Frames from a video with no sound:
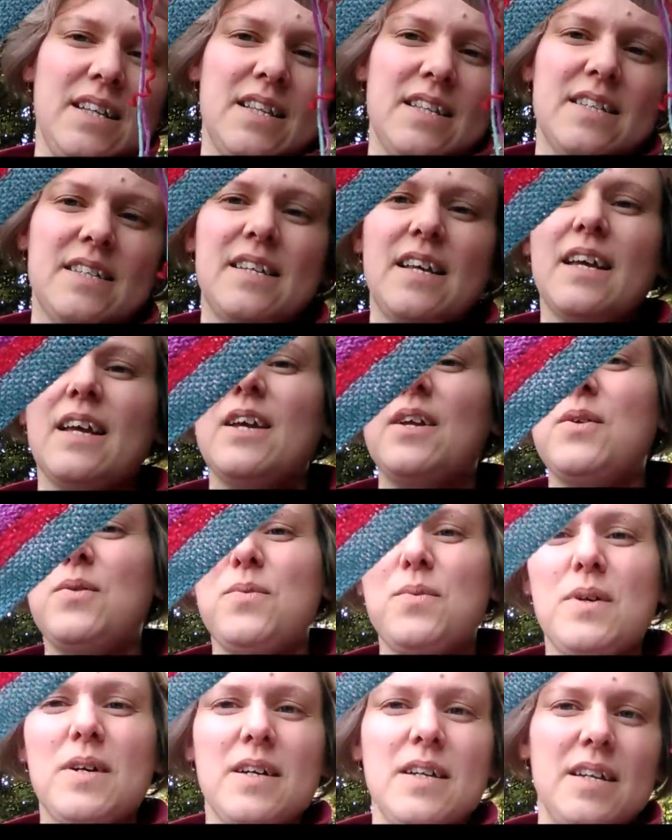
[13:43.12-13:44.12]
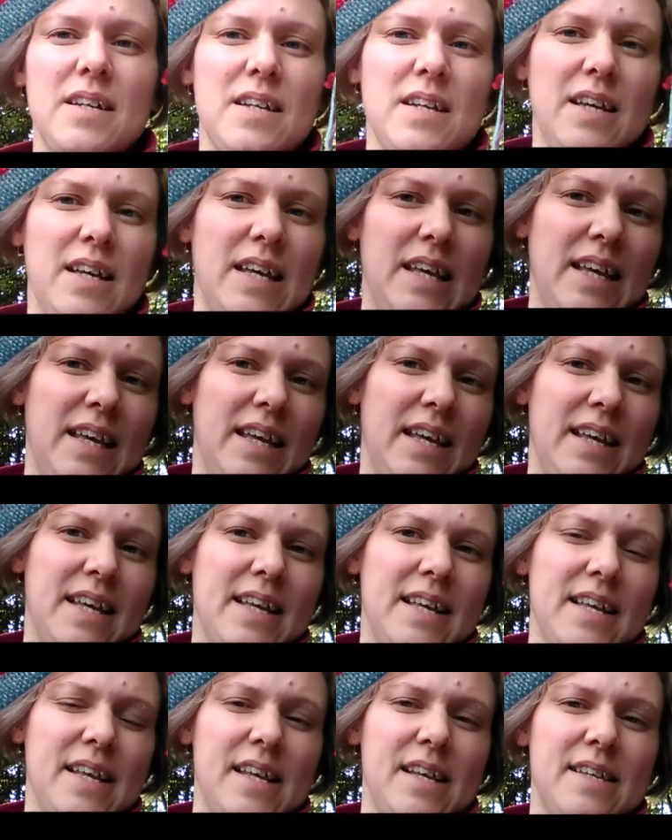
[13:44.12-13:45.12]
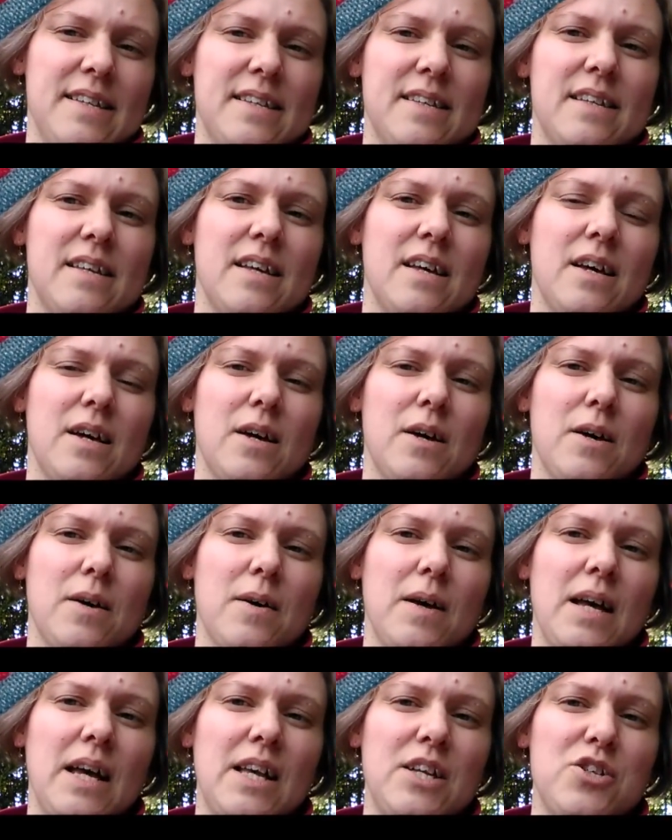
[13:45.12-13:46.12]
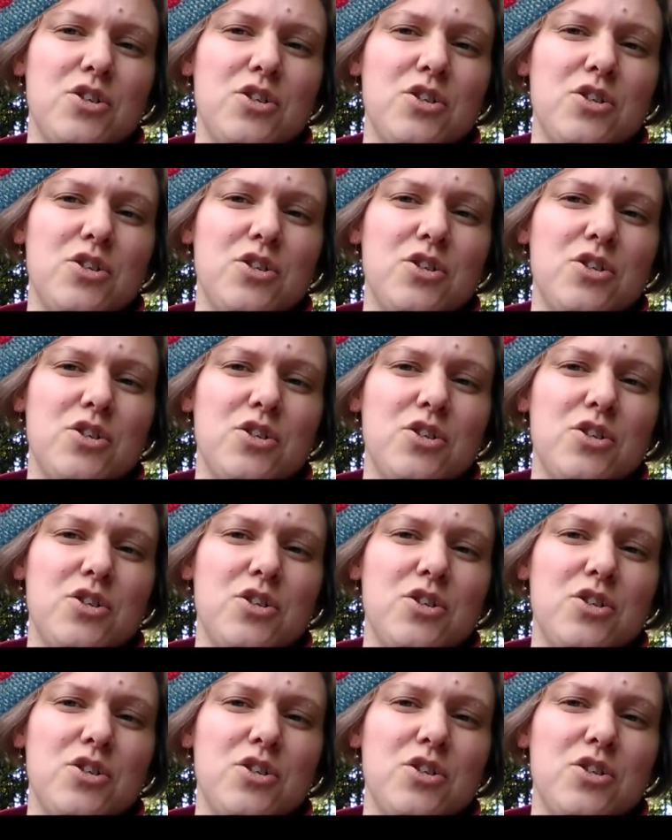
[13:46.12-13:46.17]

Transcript: The second one is uh,